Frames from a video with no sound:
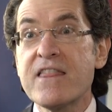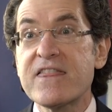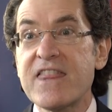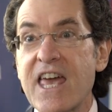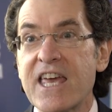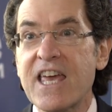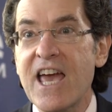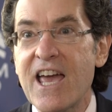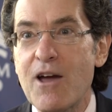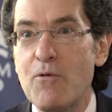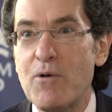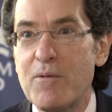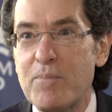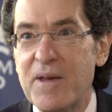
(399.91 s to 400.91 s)
thinking
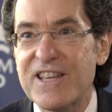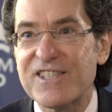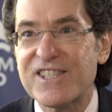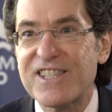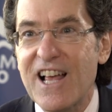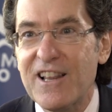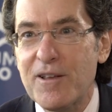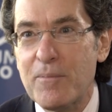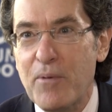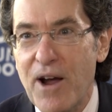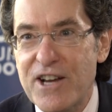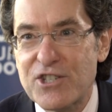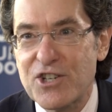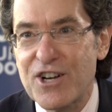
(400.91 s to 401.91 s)
it would be a
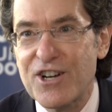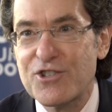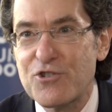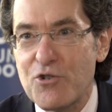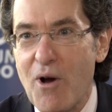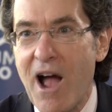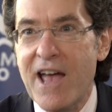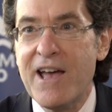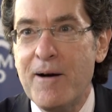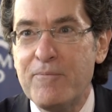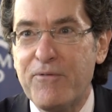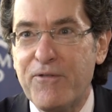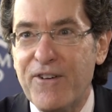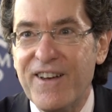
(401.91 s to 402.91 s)
celebration, a triumph.